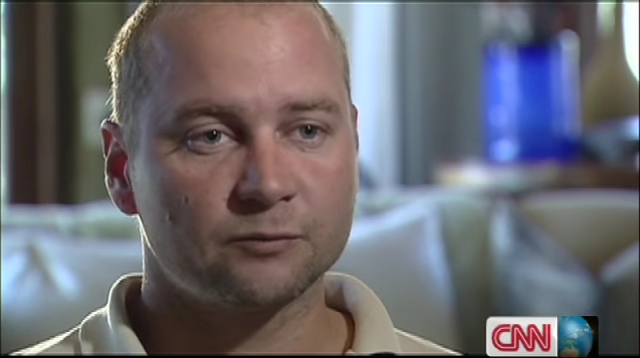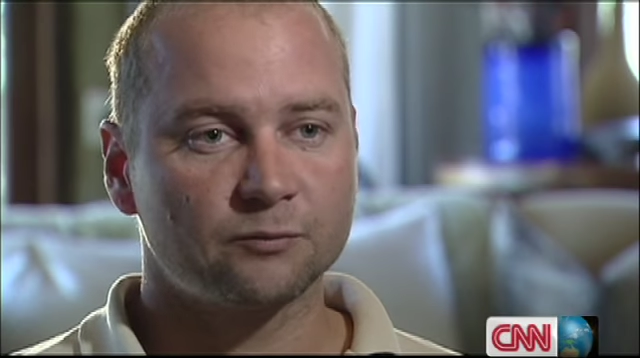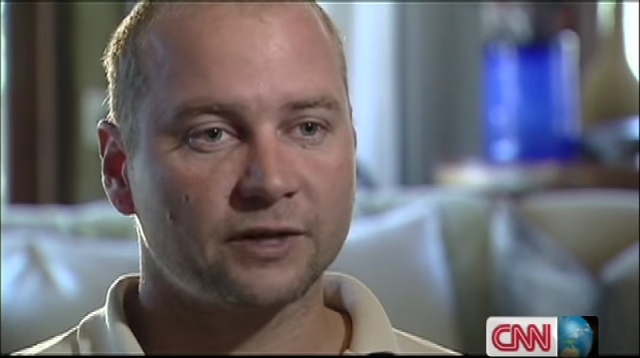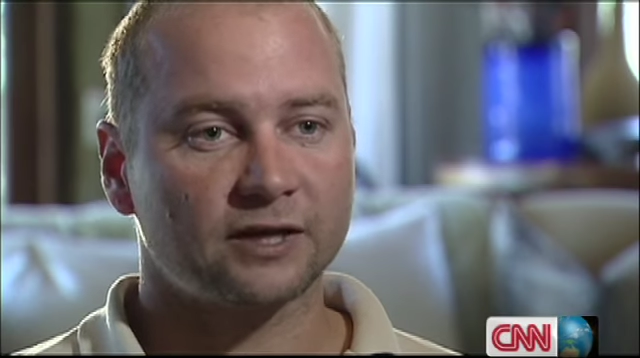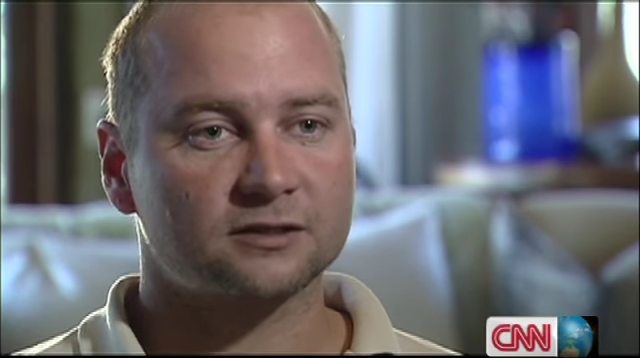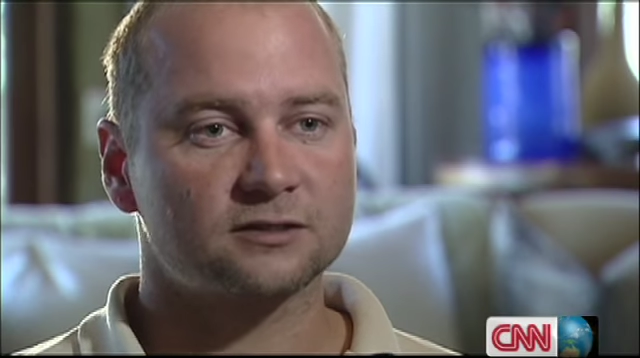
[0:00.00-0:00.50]

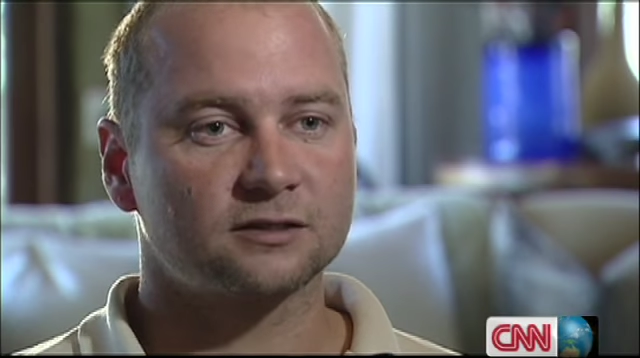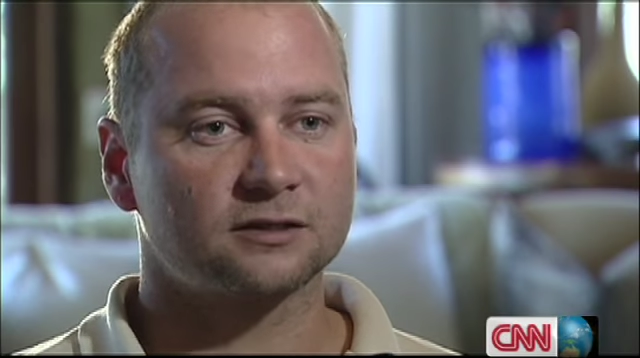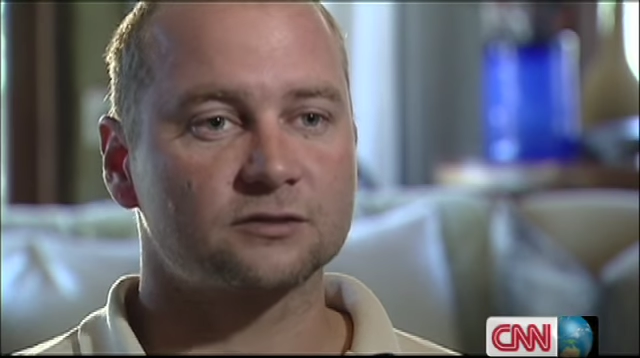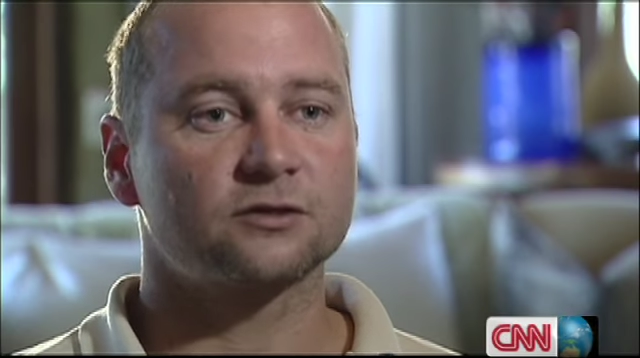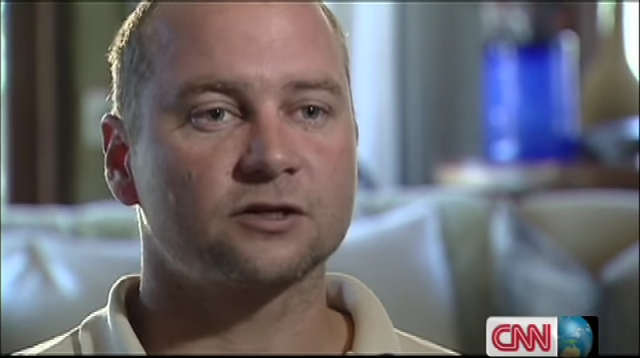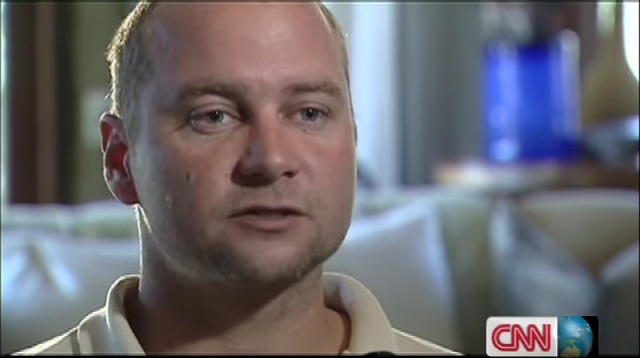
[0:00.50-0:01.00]
impacts
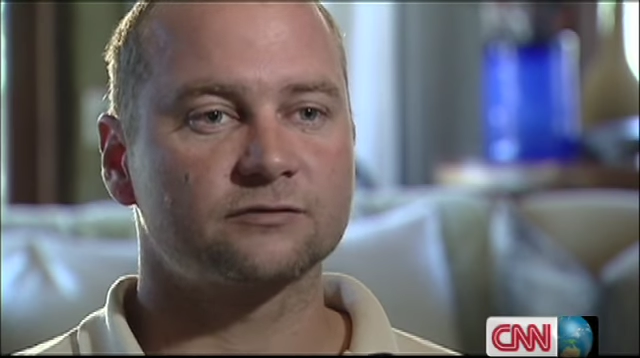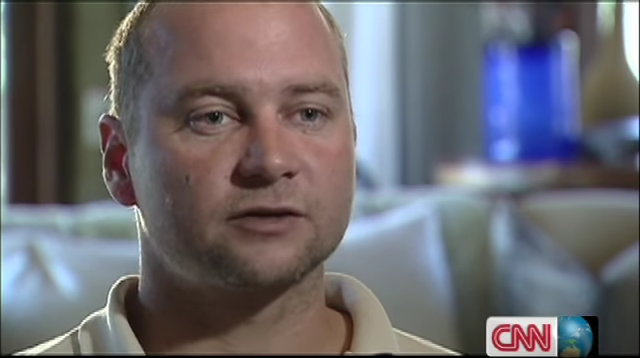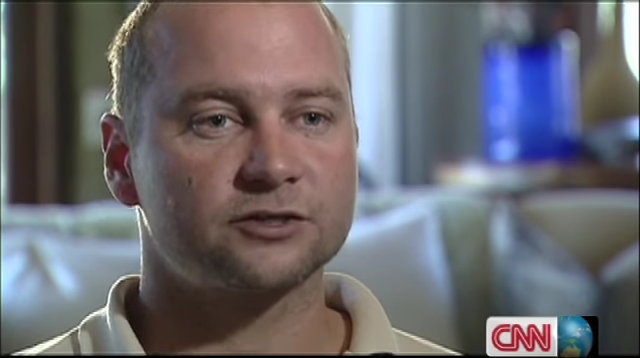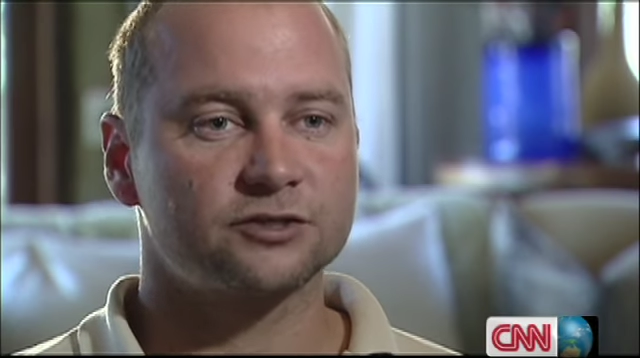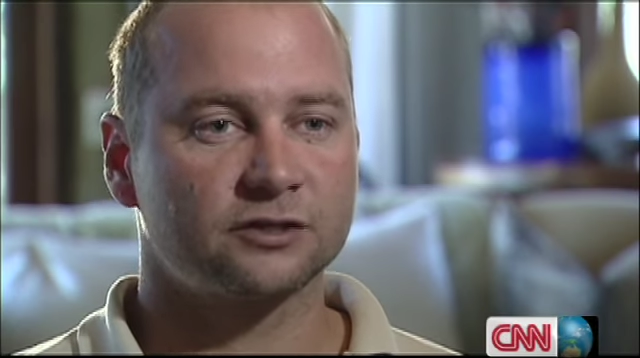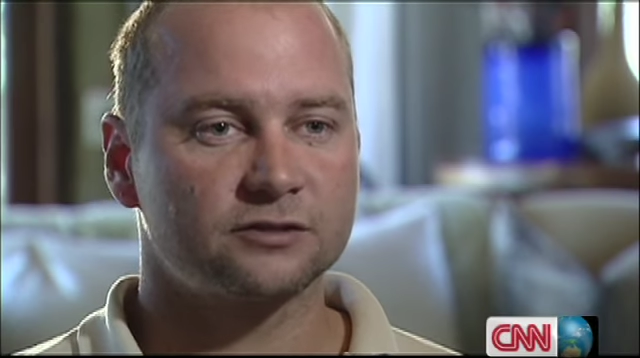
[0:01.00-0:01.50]
this
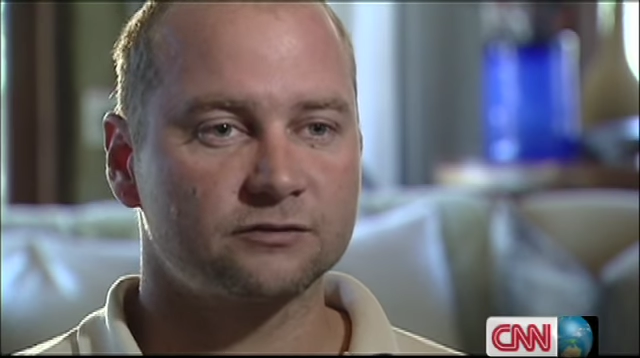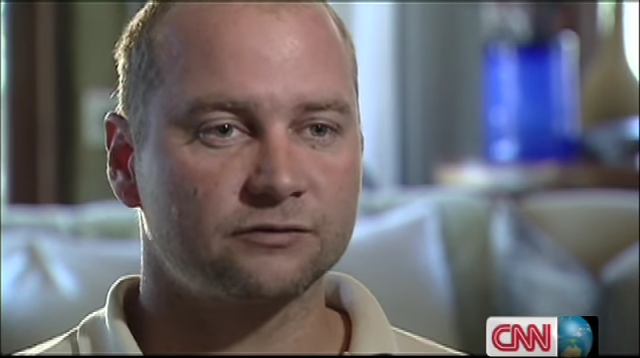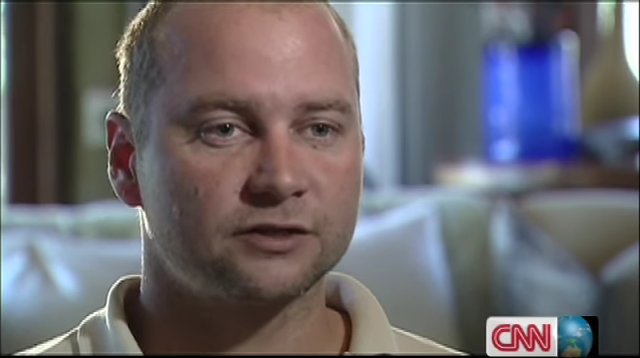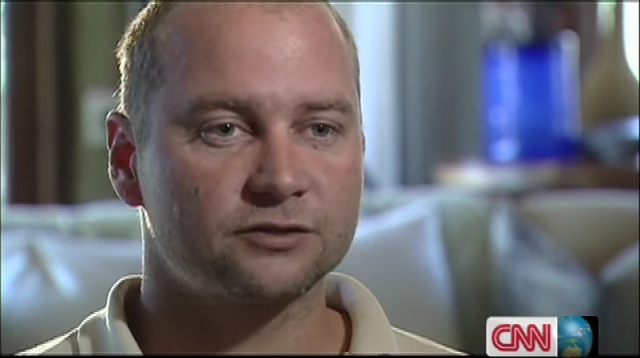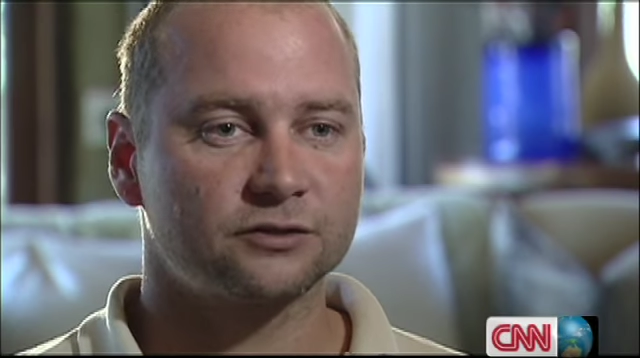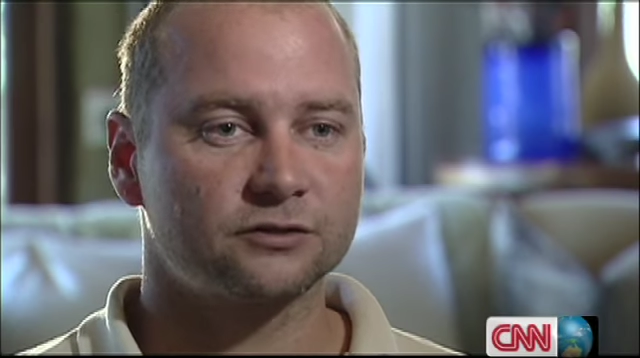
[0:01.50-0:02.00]
conservation
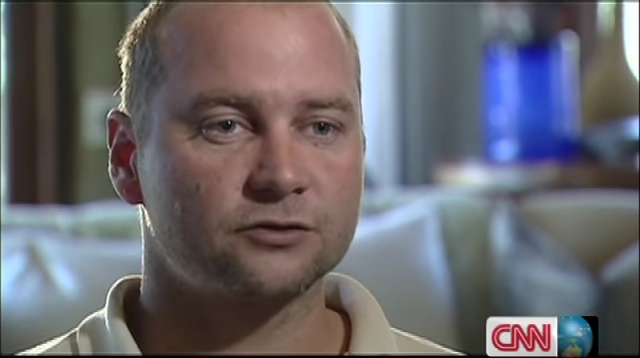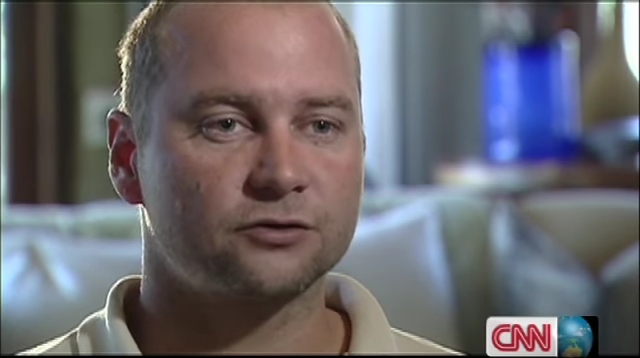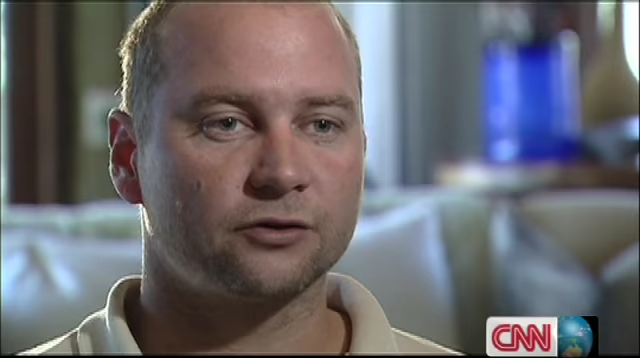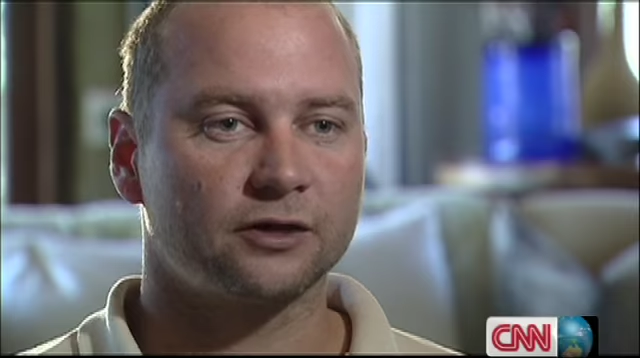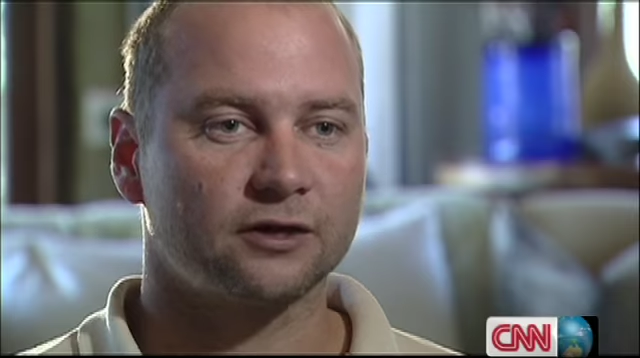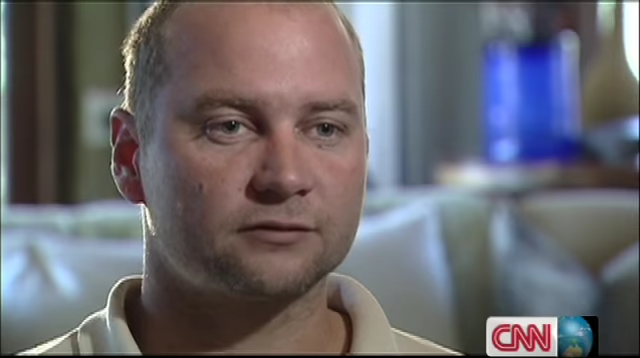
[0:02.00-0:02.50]
interventions
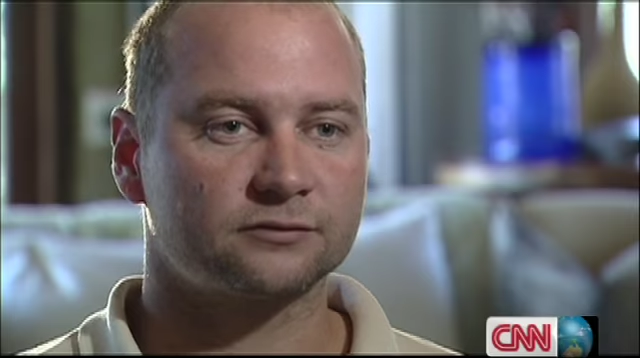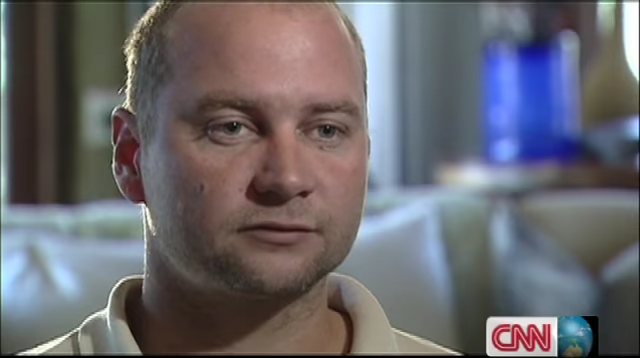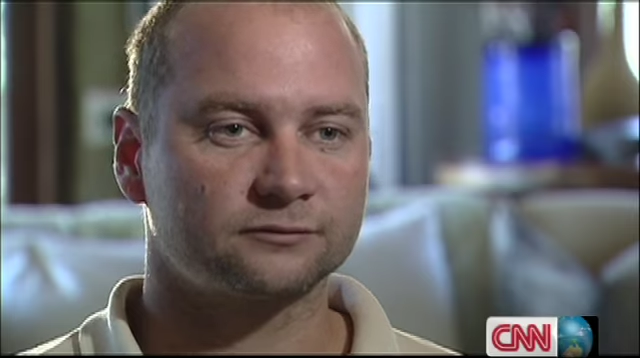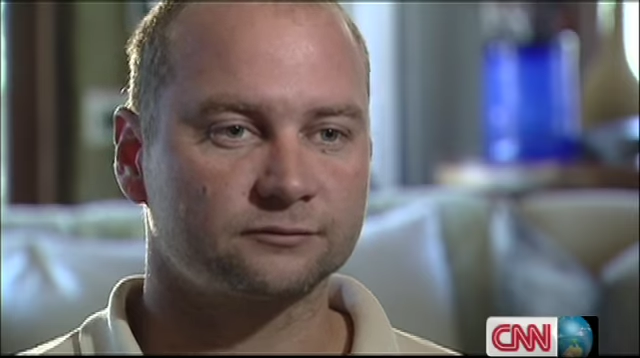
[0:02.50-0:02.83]
could have.